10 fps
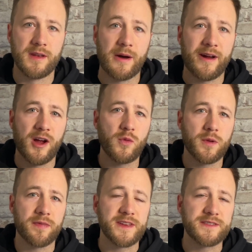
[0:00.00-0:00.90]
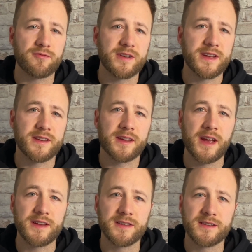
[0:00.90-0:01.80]
Now I hope with these 3
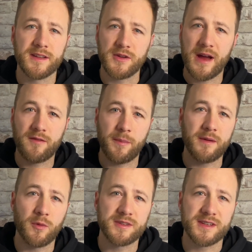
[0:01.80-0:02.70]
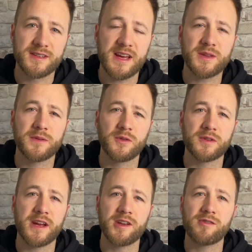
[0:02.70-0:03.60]
indicators that you have a bit more success with your
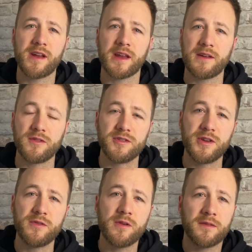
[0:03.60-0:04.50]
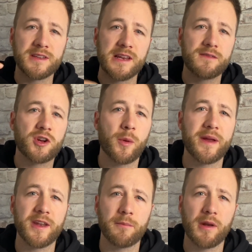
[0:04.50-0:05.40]
day trading. If you do, obviously leave a
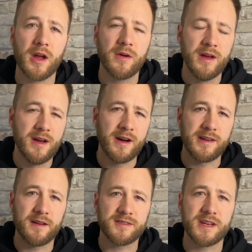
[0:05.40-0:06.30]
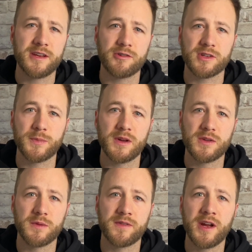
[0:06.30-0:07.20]
comment down below. I'd love to hear your experience
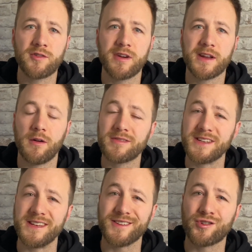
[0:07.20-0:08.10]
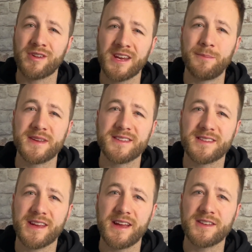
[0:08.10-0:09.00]
with day trading. Obviously it is a tricky business
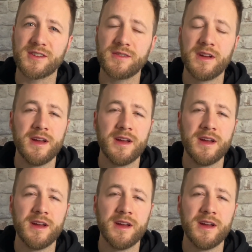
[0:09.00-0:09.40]
to get into.